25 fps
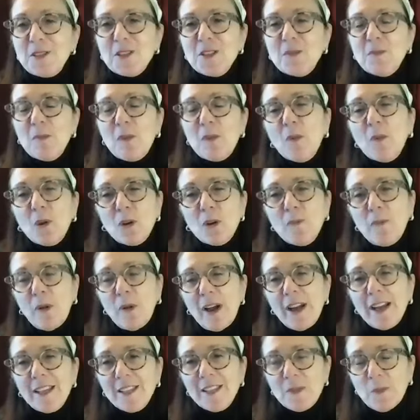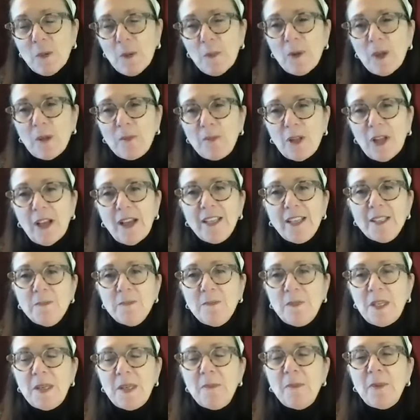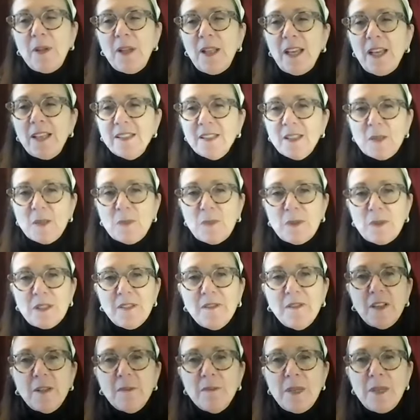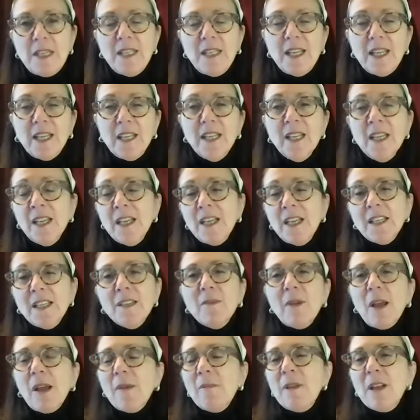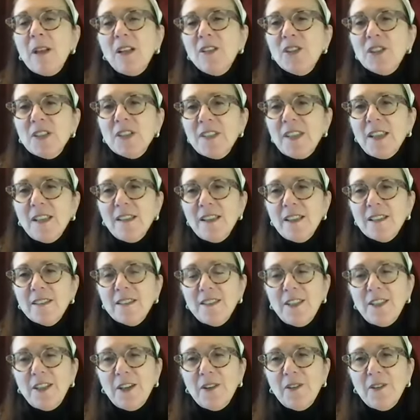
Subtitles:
just the word bias when we apply it to people has a specific meaning. I mean, I'll just say this,